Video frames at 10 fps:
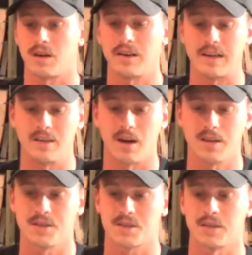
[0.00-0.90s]
on a
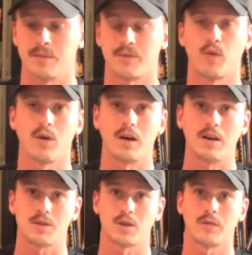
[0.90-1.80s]
non-slip
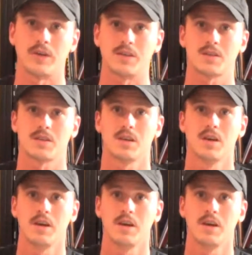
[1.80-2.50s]
surface,